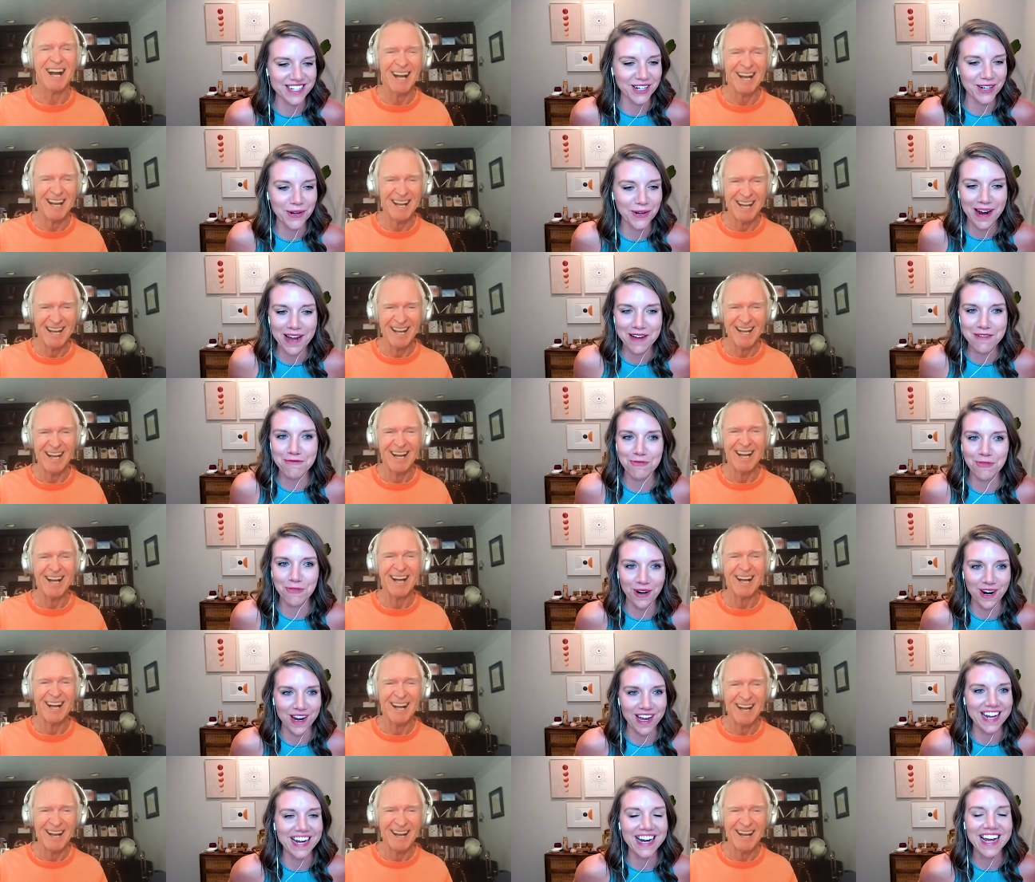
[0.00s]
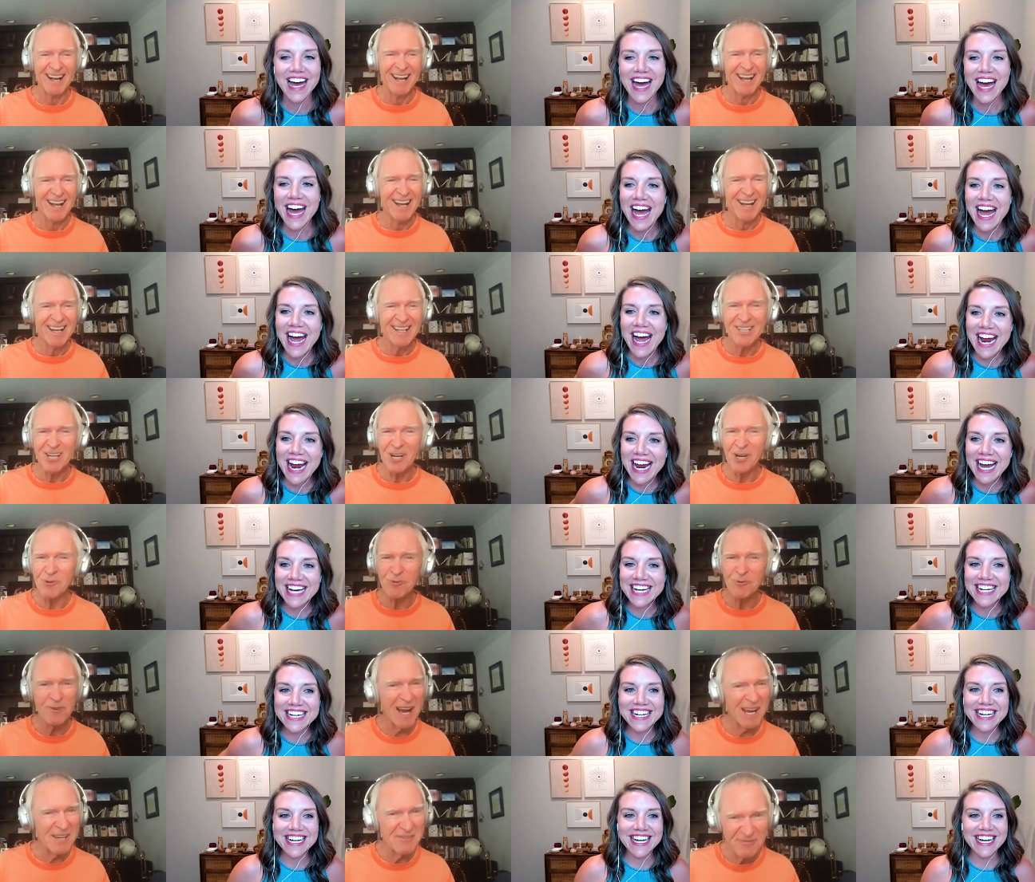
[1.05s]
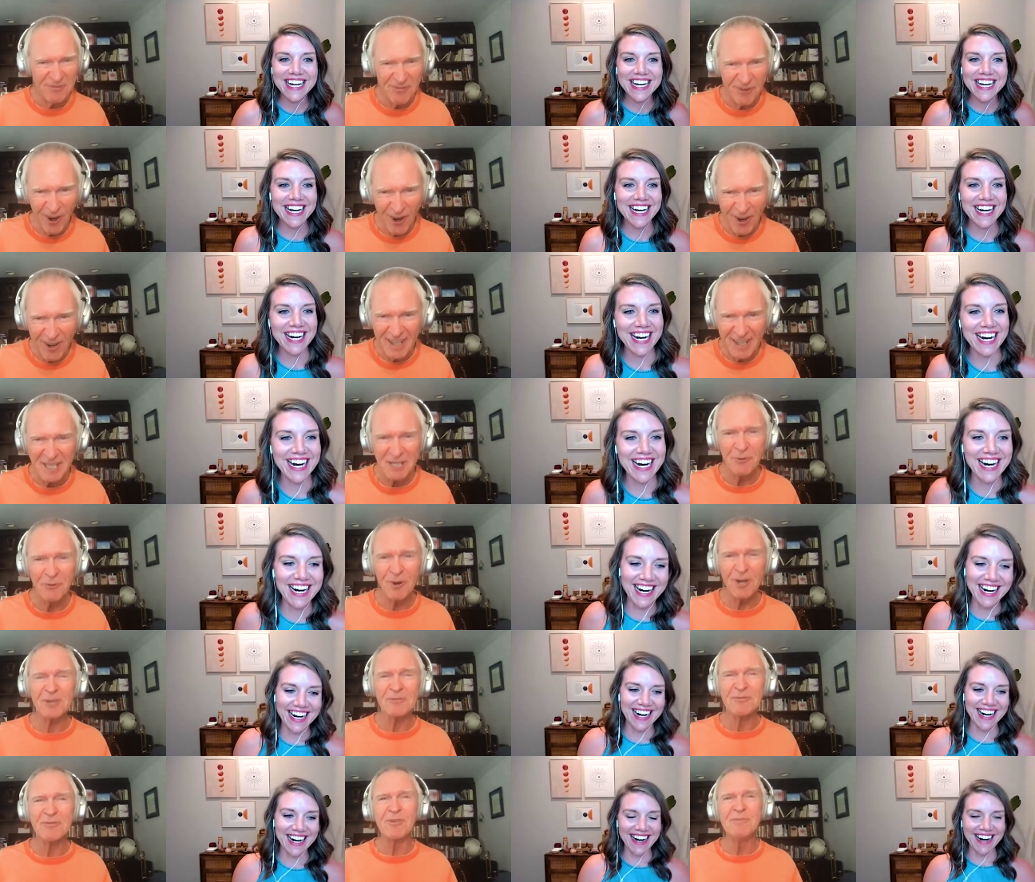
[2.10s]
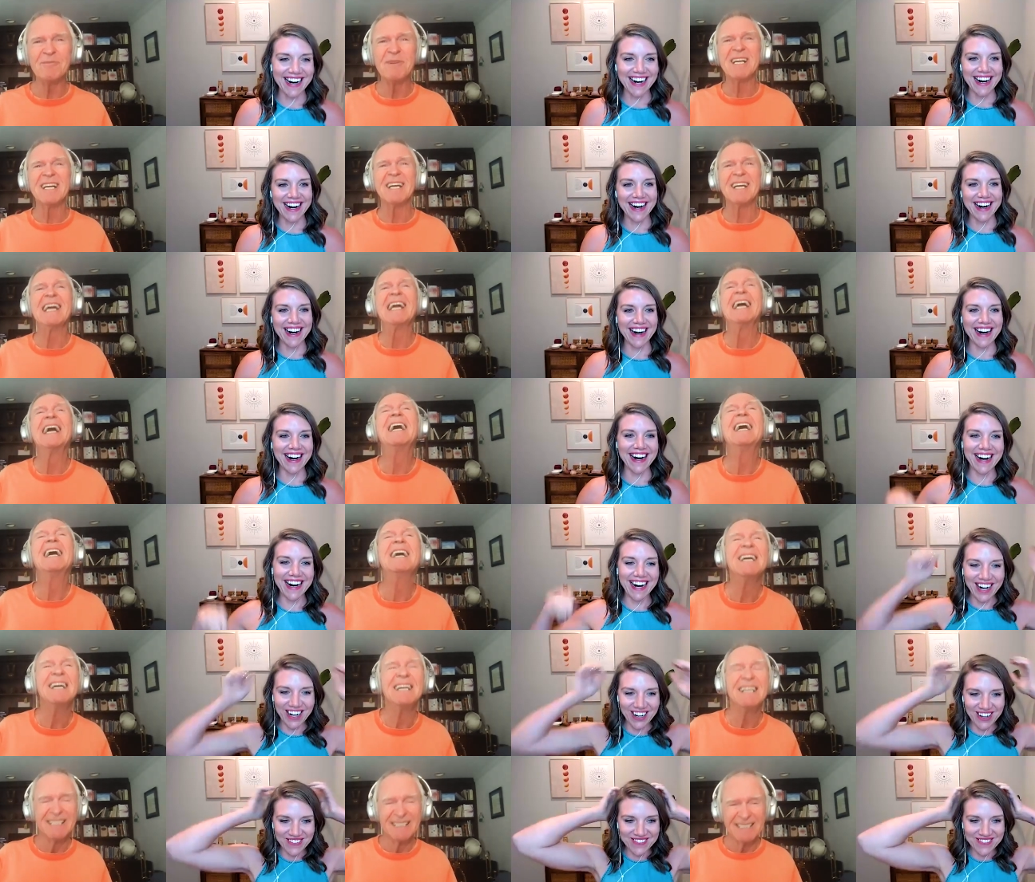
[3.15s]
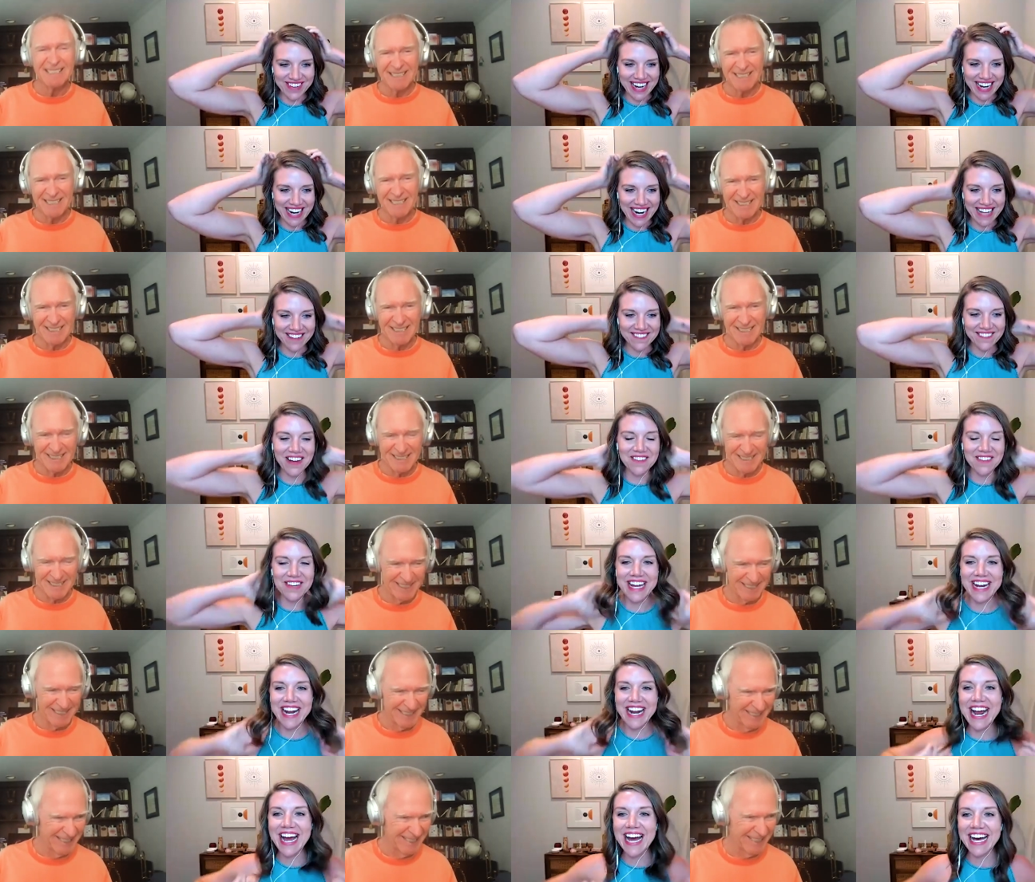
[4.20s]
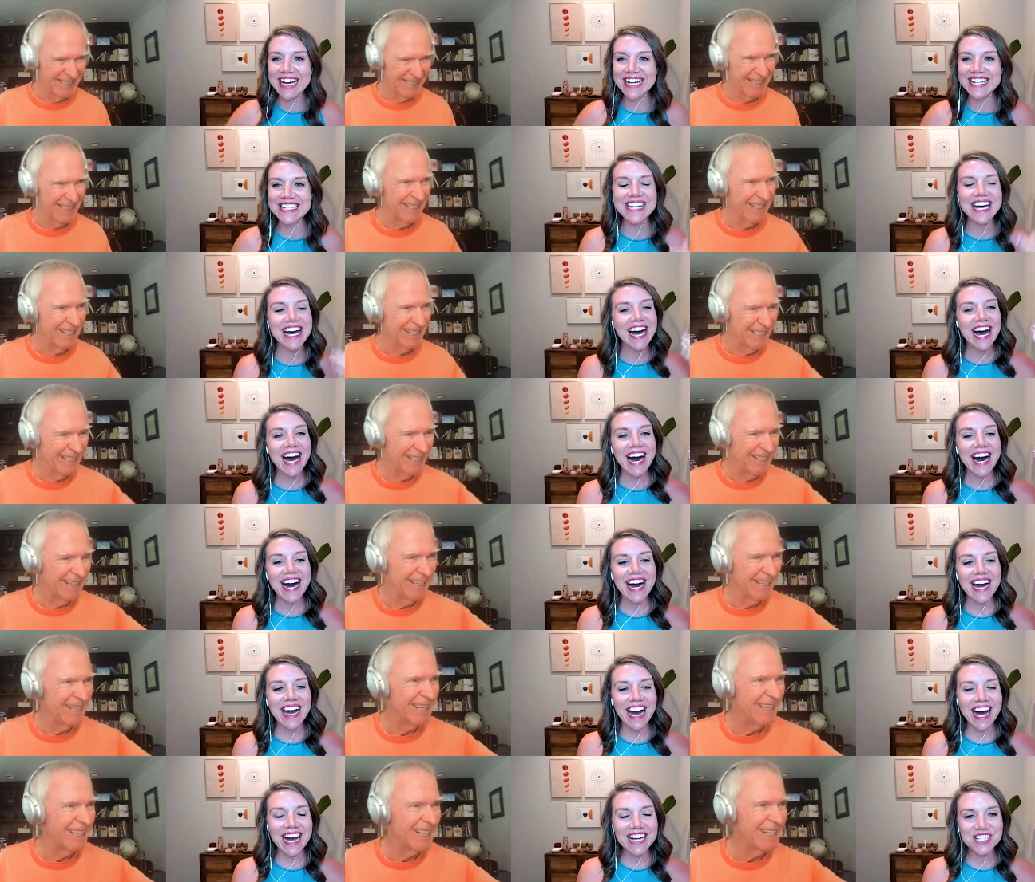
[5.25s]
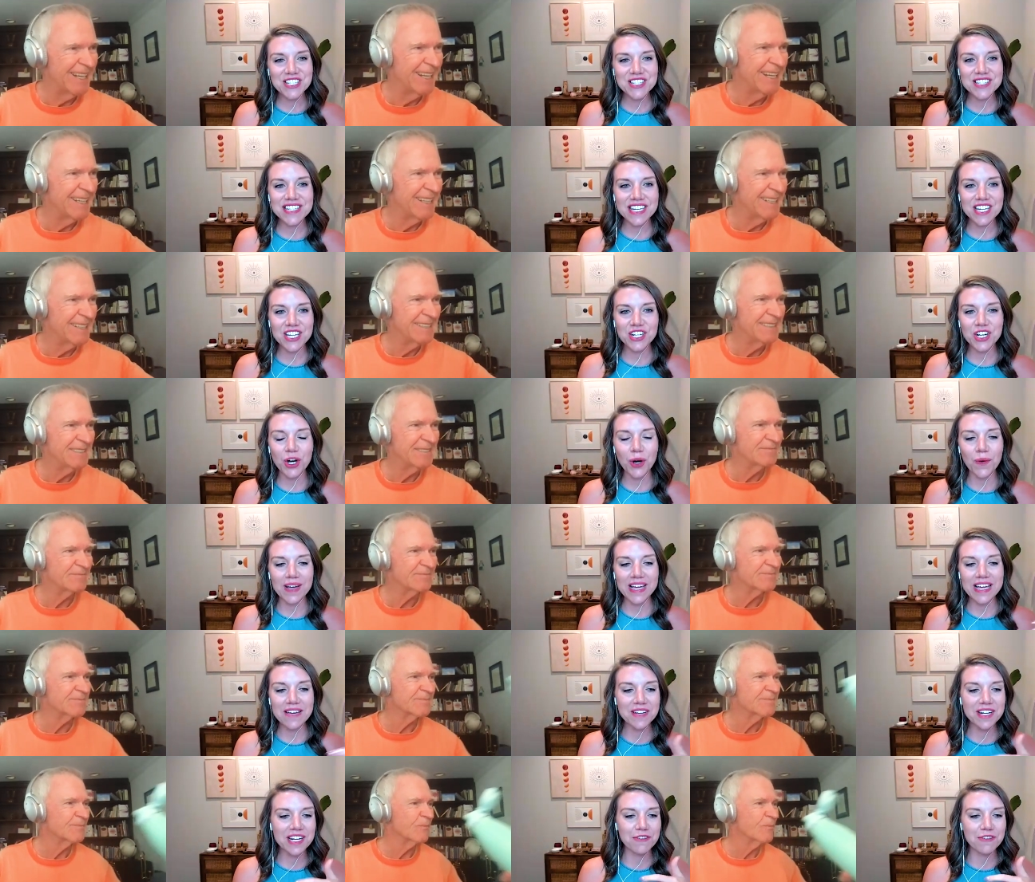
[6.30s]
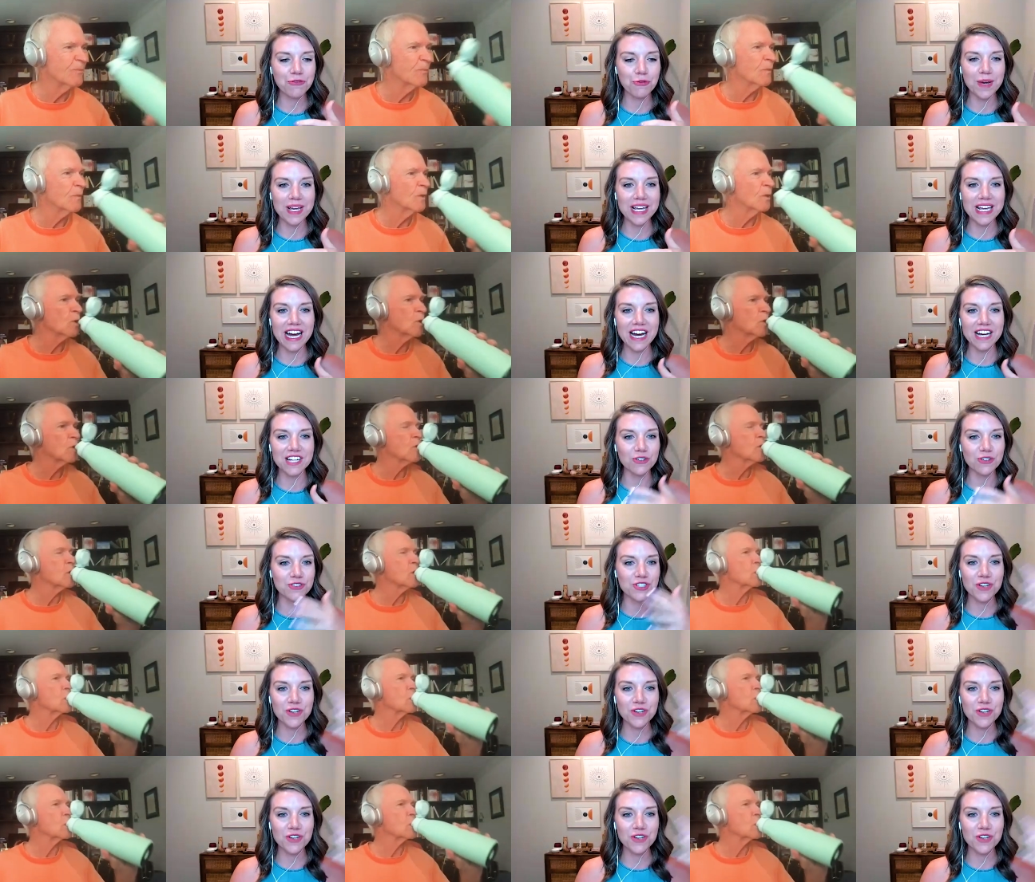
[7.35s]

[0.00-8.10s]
Speaker 1: go right for it. Go and, right
Speaker 2: for it. It worked for me.
Speaker 1: Oh man, I love it. And I just, you know, even if we, I don't